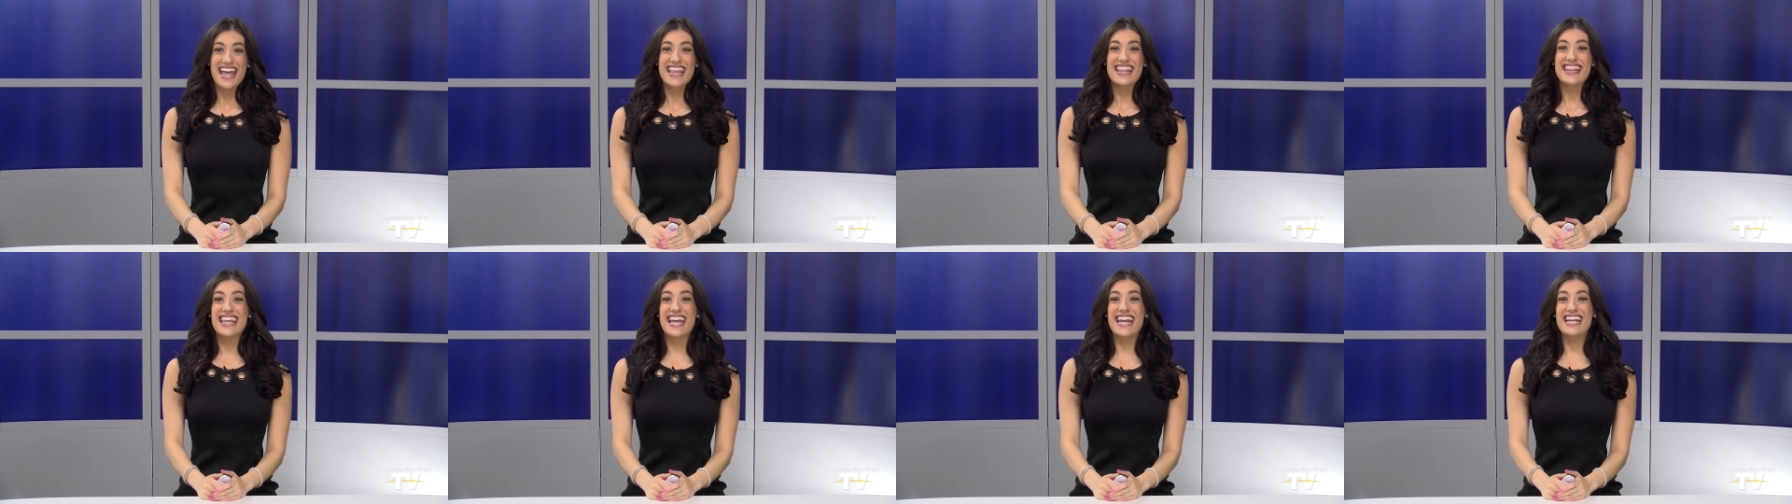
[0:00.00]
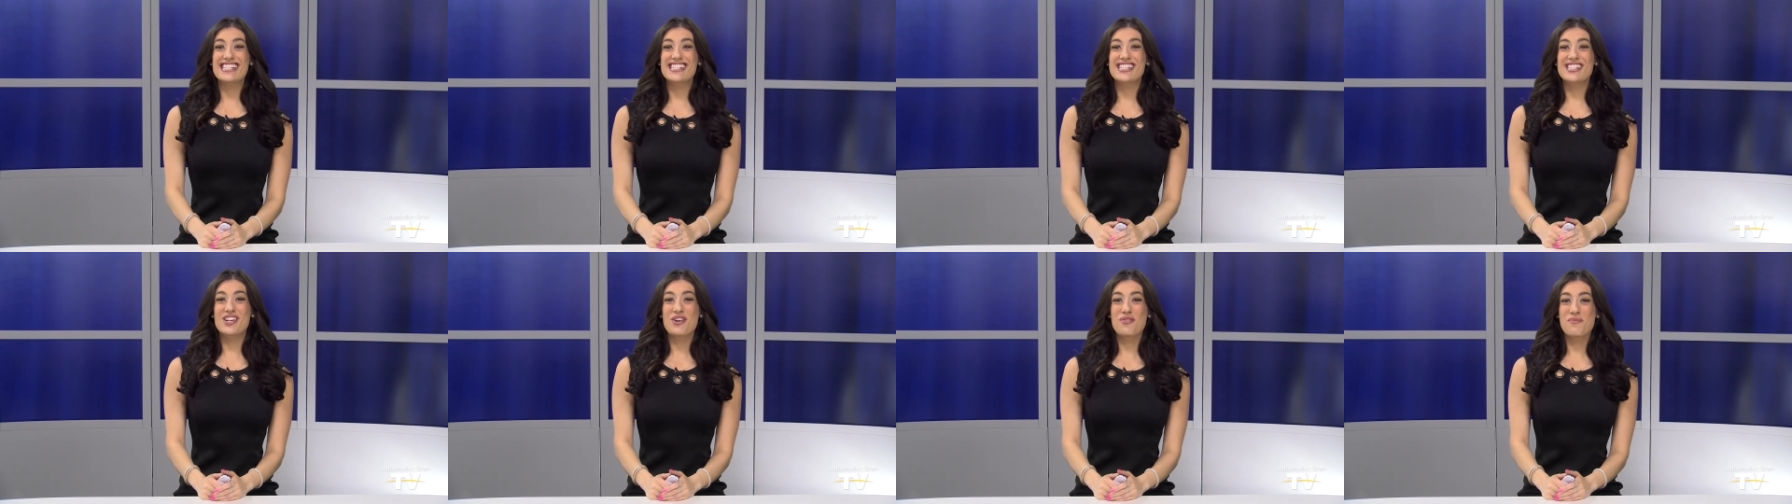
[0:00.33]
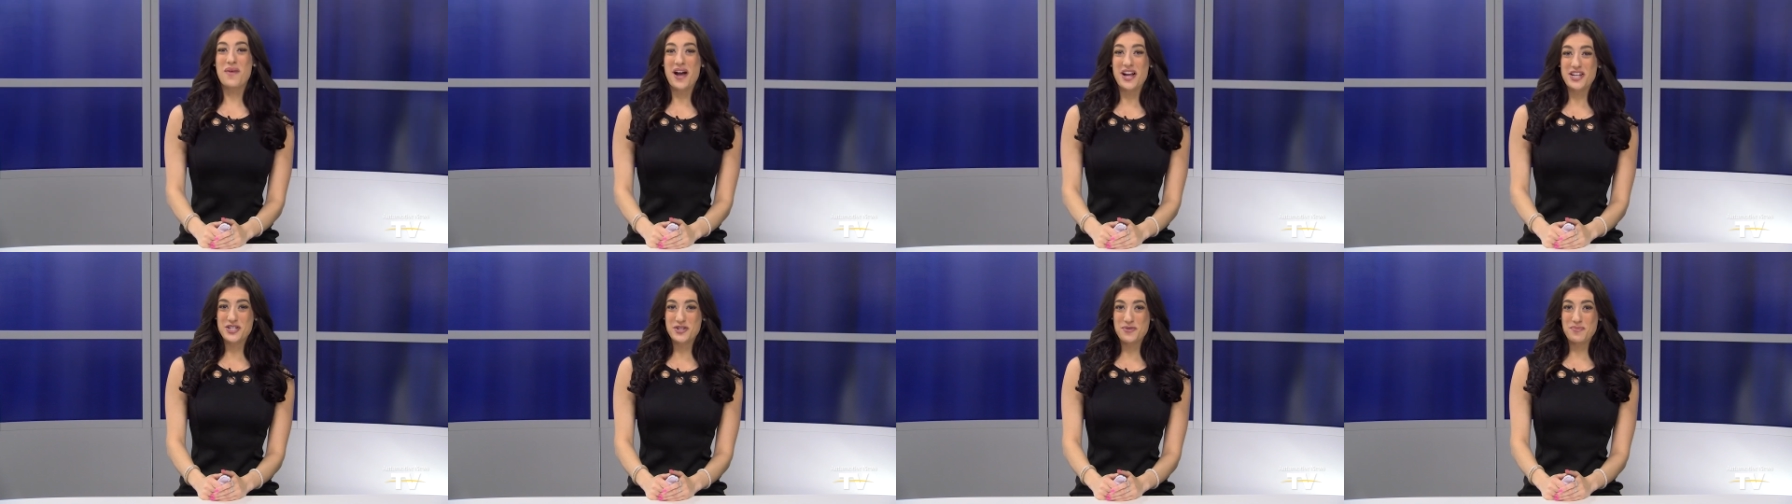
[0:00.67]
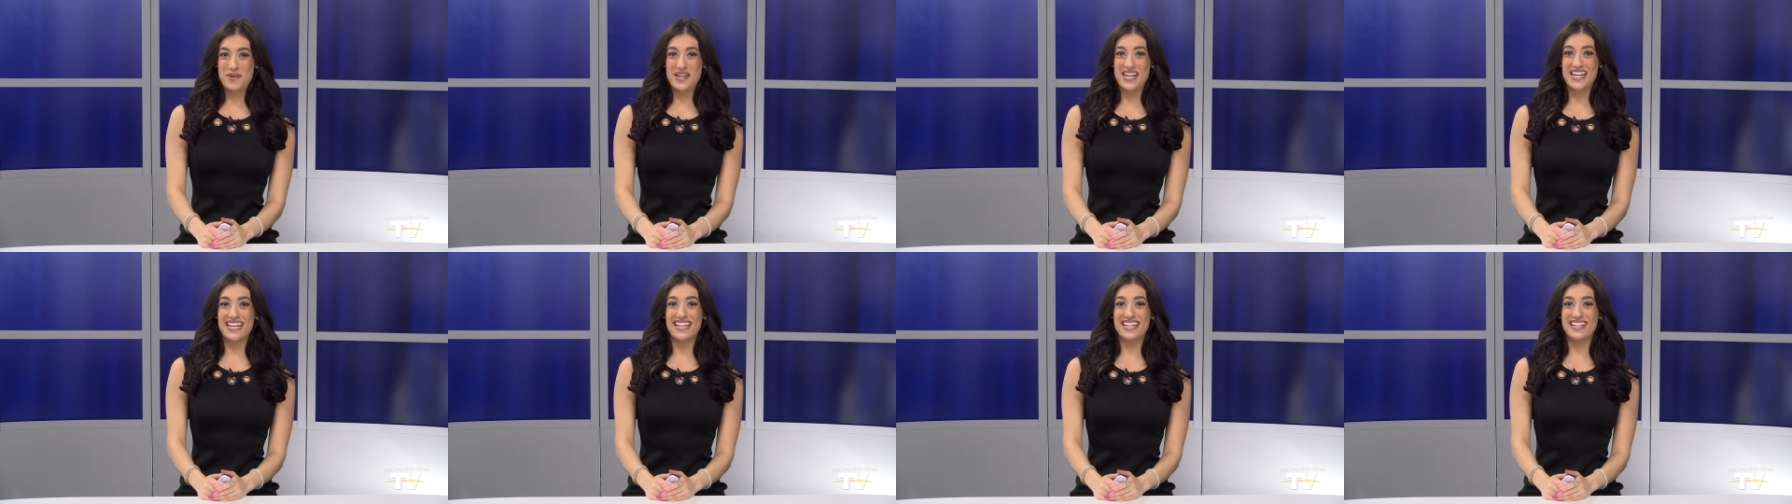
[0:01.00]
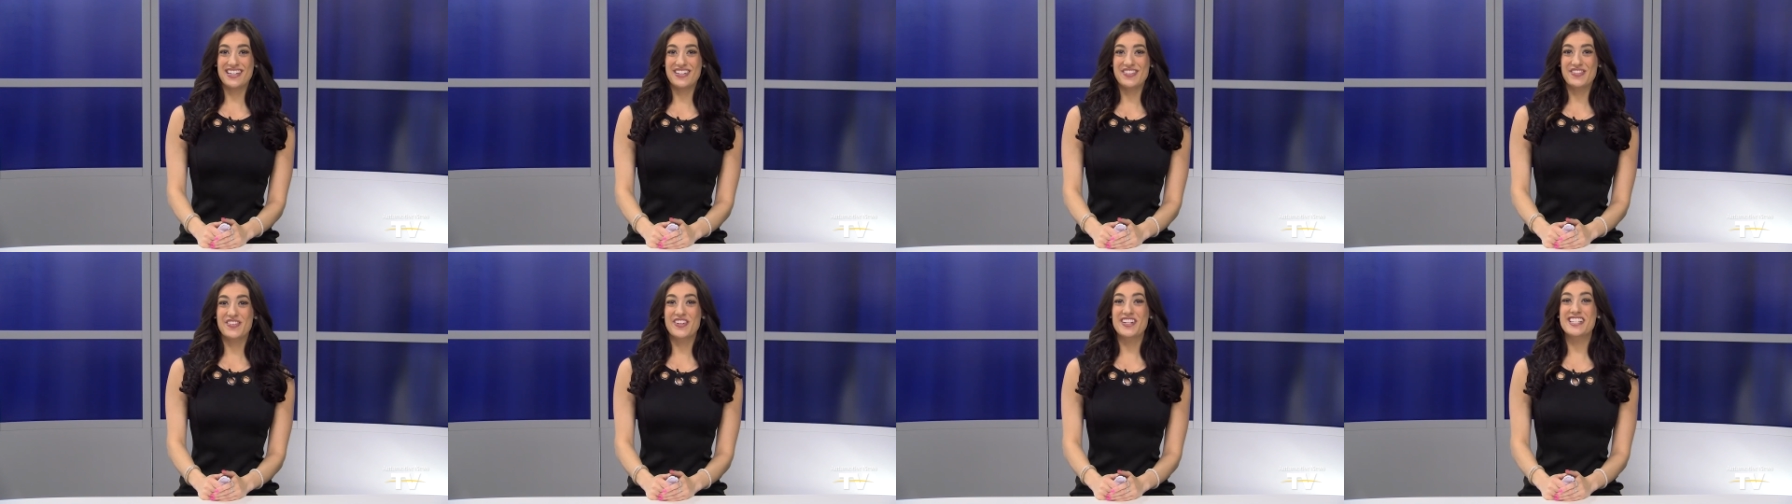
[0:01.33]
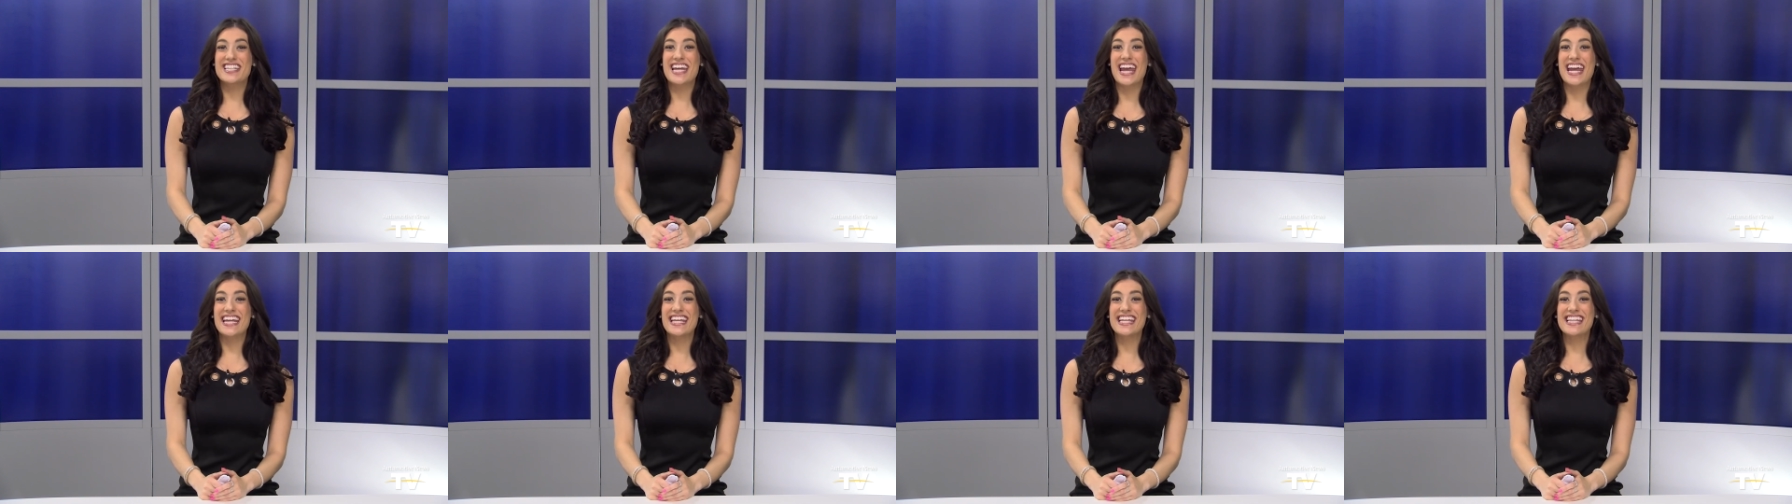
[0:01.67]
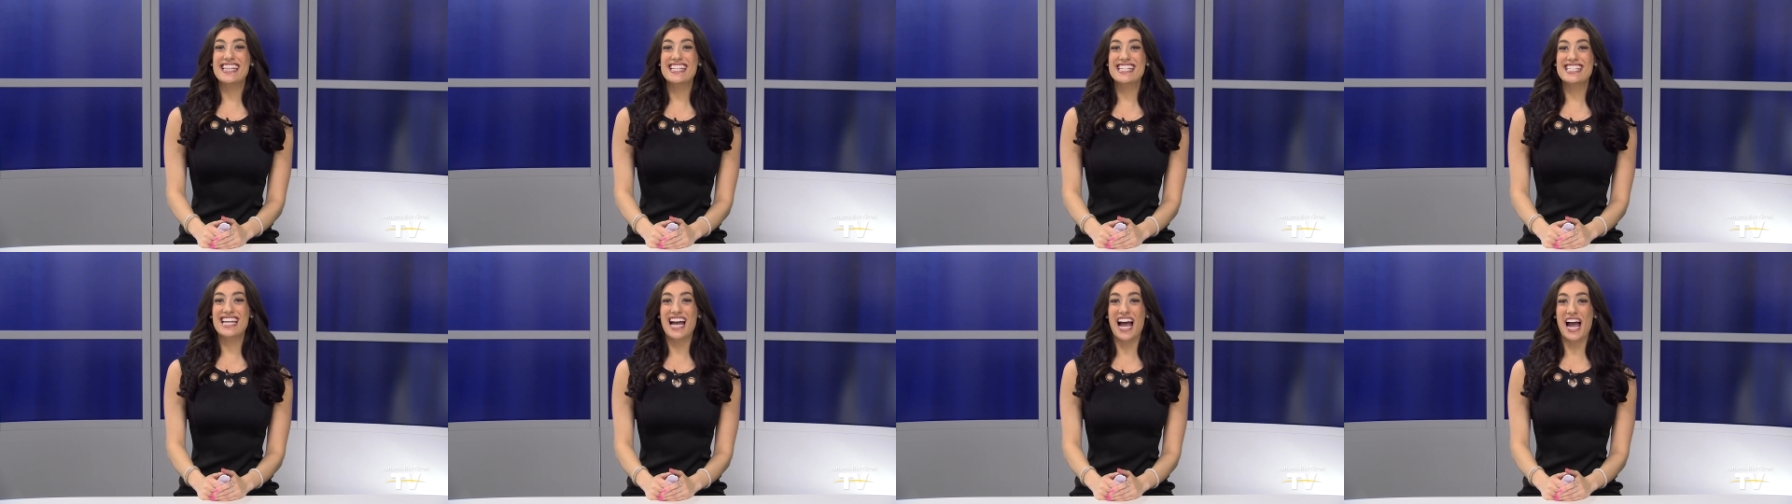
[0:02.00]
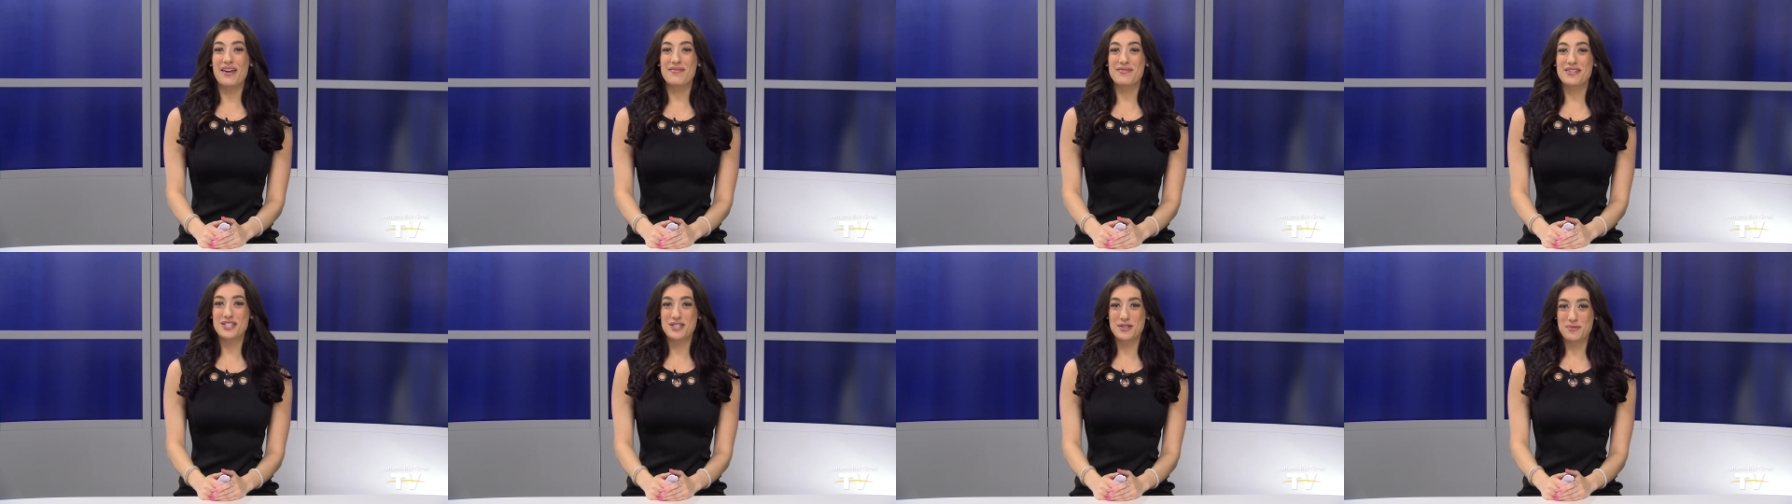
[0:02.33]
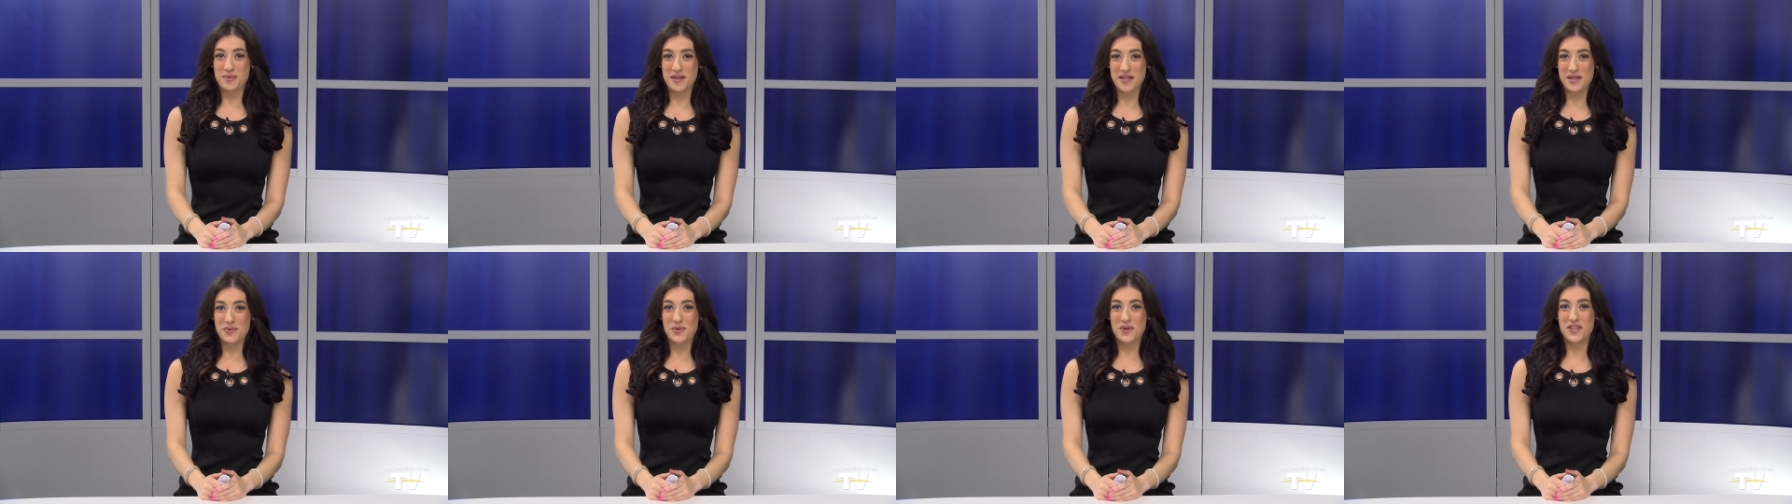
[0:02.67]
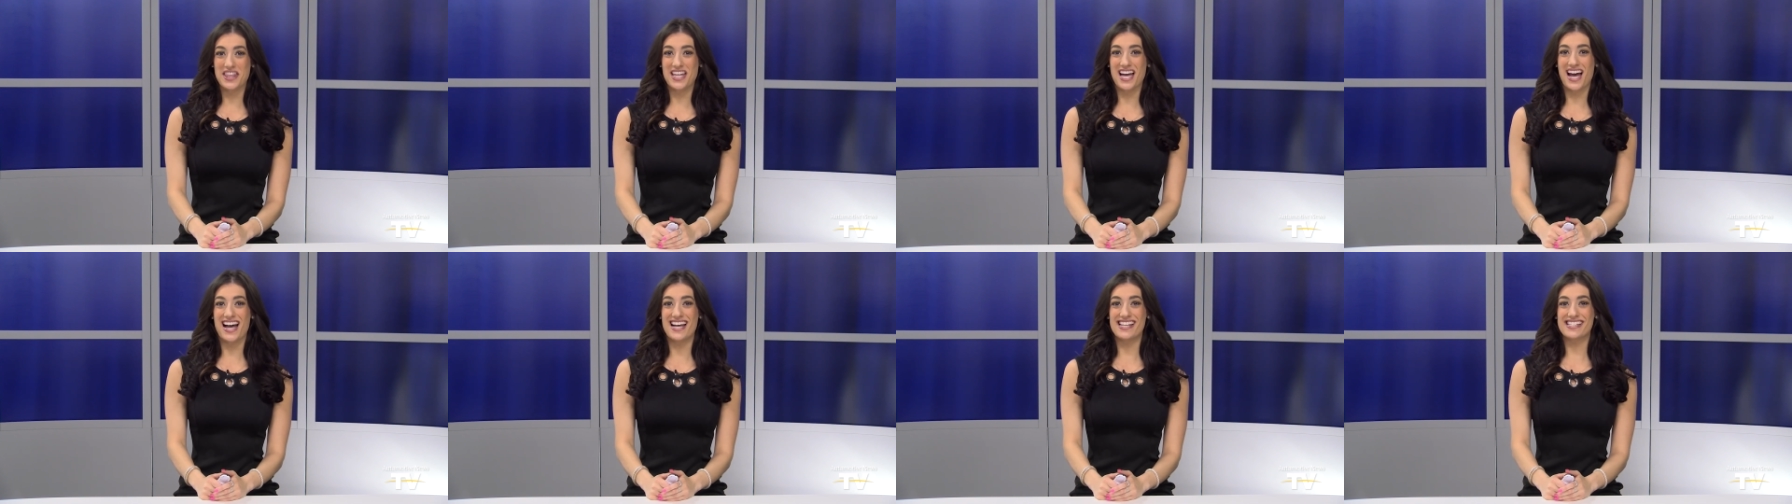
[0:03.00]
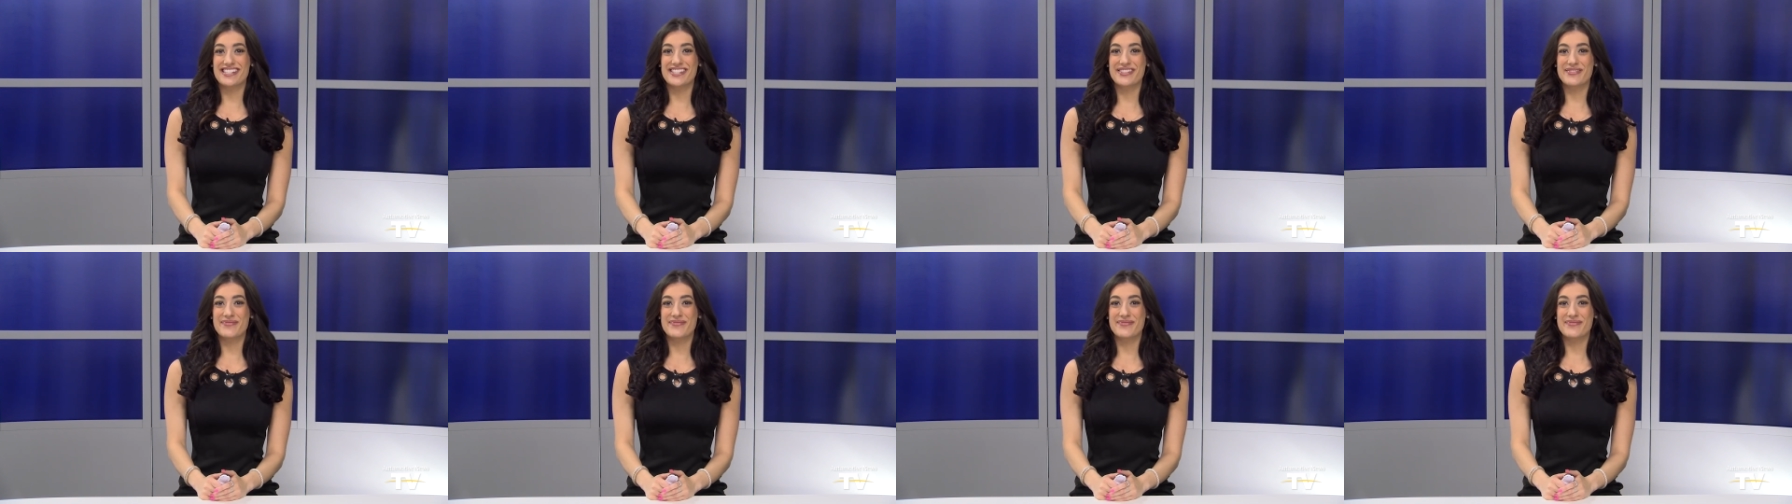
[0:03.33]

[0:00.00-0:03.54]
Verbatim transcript: Thanks so much, Pete, for taking the time to speak with us.